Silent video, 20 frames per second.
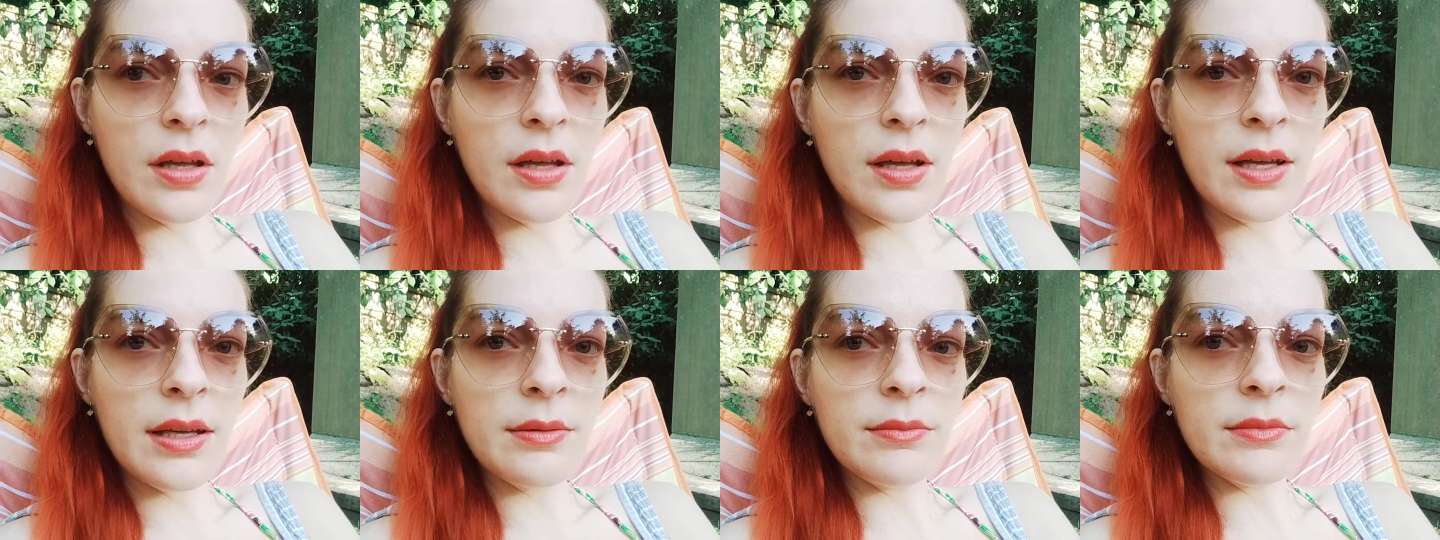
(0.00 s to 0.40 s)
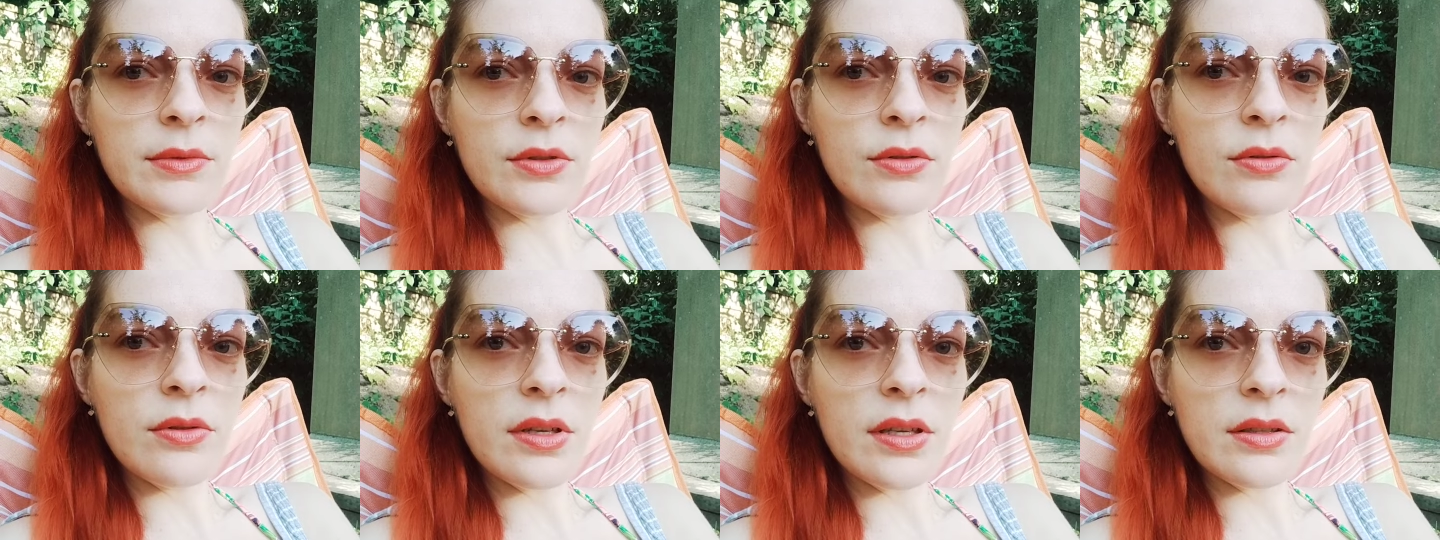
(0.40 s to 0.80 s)
I'm
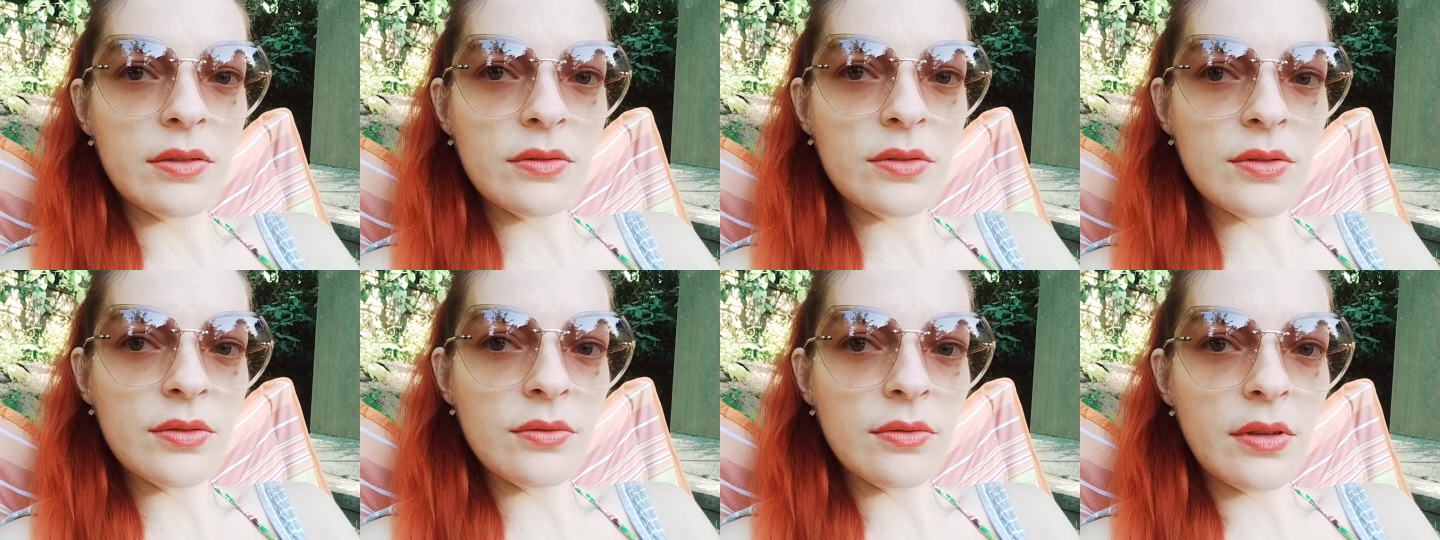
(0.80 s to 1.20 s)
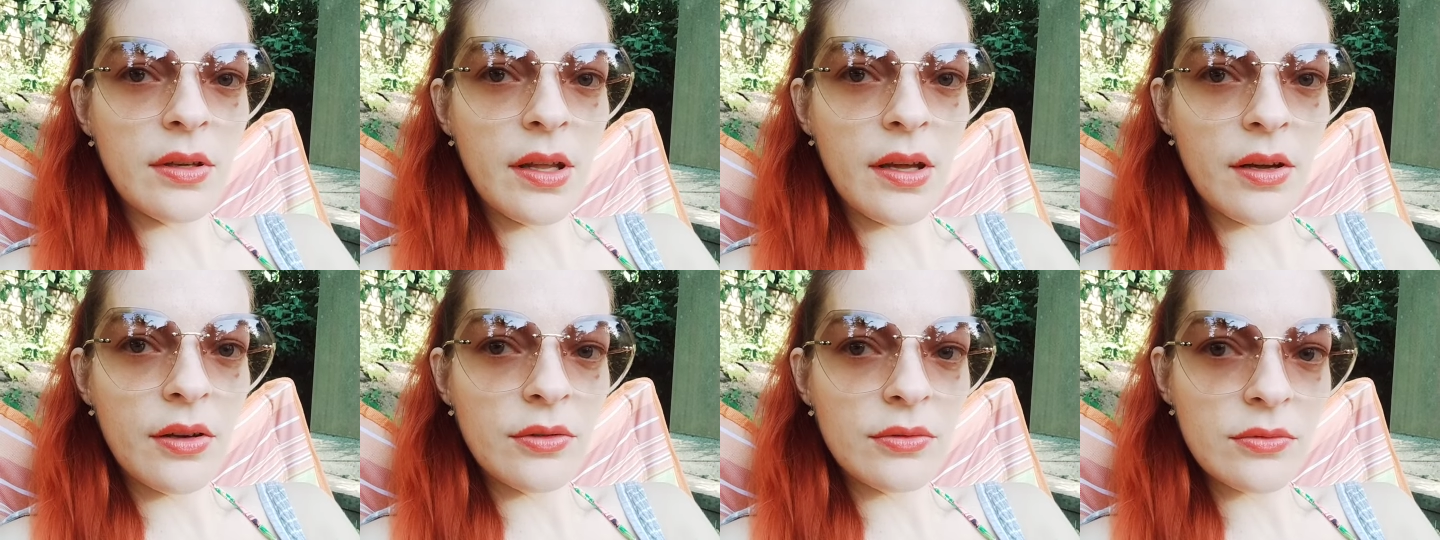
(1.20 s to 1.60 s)
going to
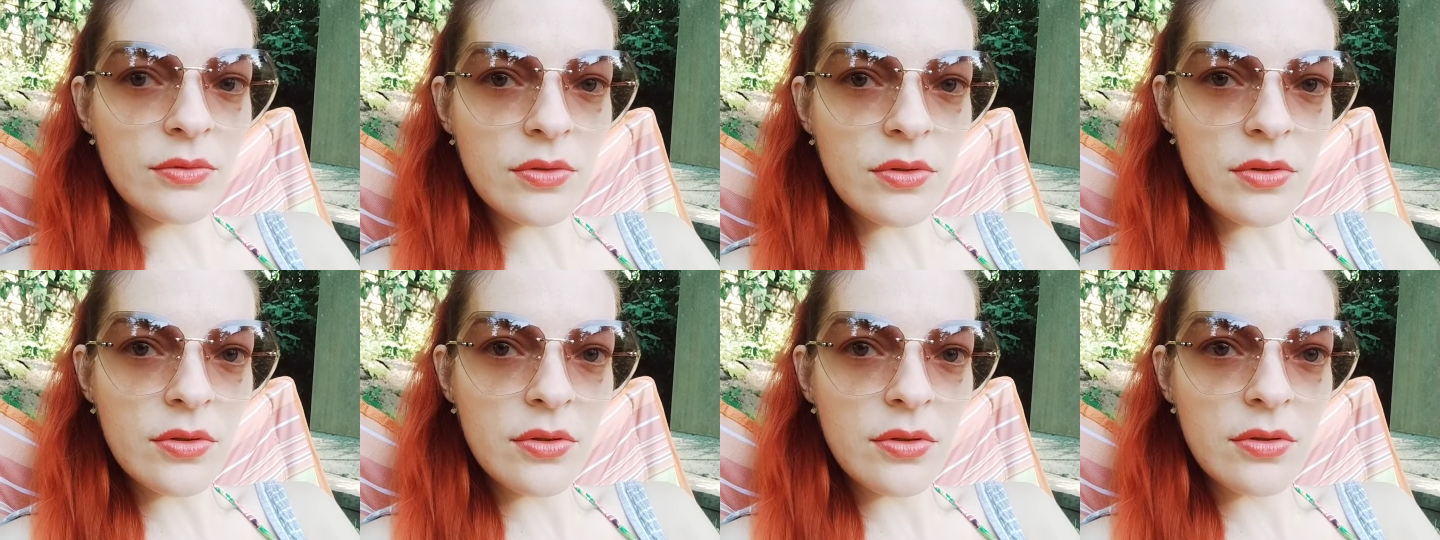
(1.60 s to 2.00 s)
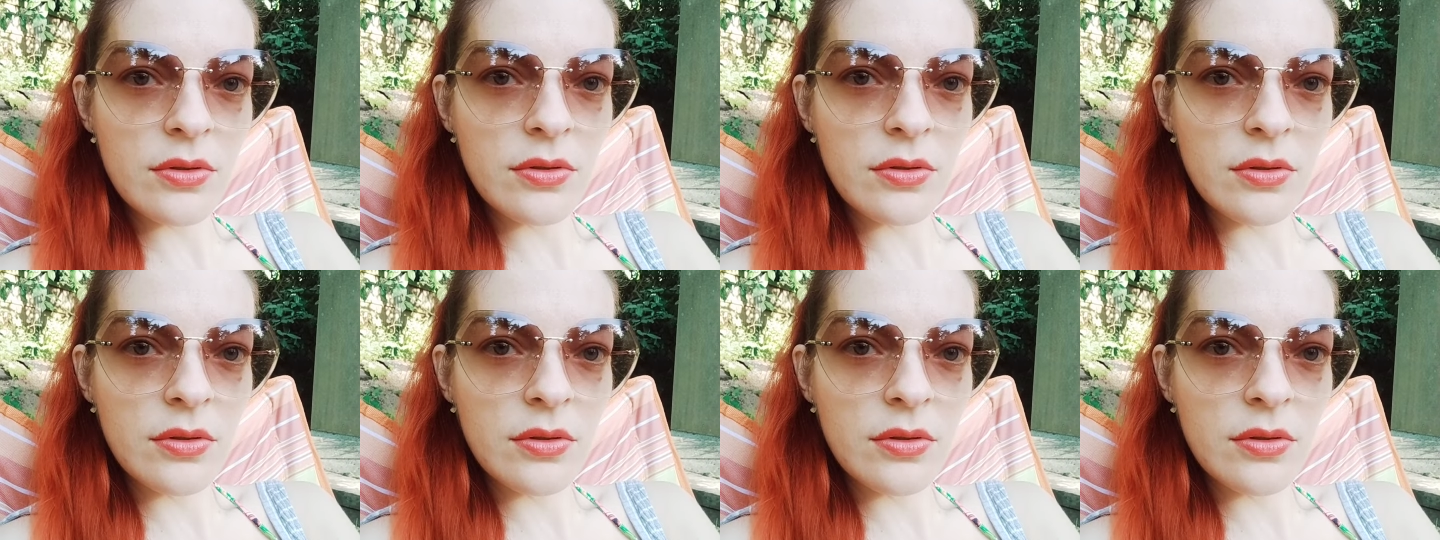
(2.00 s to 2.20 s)
launch